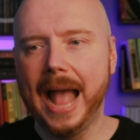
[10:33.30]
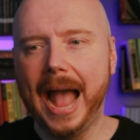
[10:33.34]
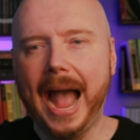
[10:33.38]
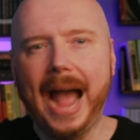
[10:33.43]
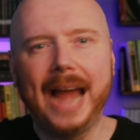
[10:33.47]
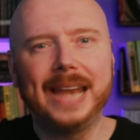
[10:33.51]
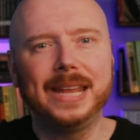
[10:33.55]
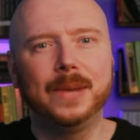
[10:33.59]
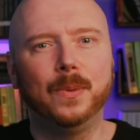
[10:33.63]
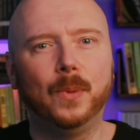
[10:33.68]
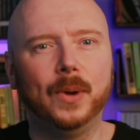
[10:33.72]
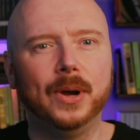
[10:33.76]

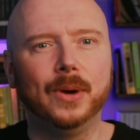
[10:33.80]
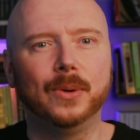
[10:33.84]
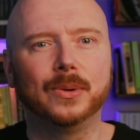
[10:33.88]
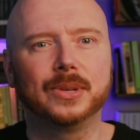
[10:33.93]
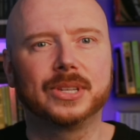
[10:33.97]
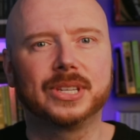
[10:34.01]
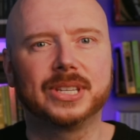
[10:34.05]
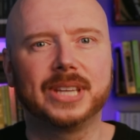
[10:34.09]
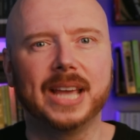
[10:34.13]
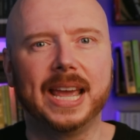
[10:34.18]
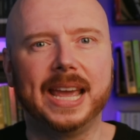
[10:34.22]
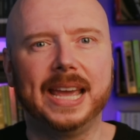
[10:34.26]
Annie
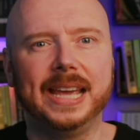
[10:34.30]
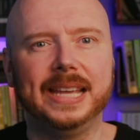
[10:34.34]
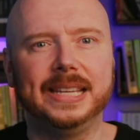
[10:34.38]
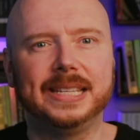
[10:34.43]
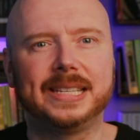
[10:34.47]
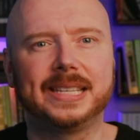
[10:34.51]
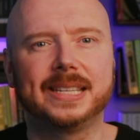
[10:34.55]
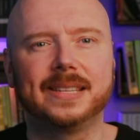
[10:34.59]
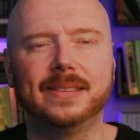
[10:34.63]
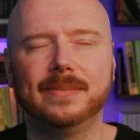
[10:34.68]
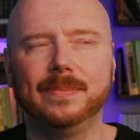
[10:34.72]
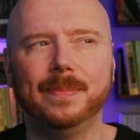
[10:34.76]
Wilkes
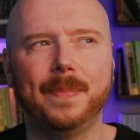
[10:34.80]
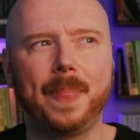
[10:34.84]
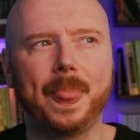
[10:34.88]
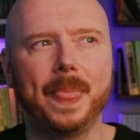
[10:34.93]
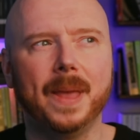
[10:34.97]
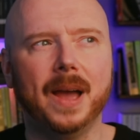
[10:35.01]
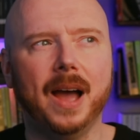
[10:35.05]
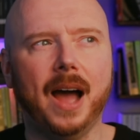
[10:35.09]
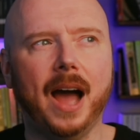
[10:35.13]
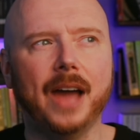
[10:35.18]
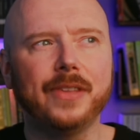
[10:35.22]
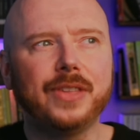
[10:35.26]
is,
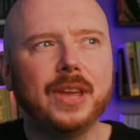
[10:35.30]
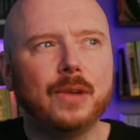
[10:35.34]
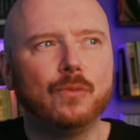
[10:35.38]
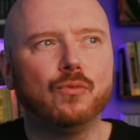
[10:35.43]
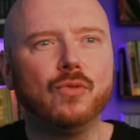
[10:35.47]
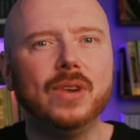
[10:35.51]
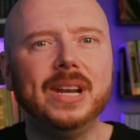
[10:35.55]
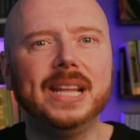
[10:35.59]
I think,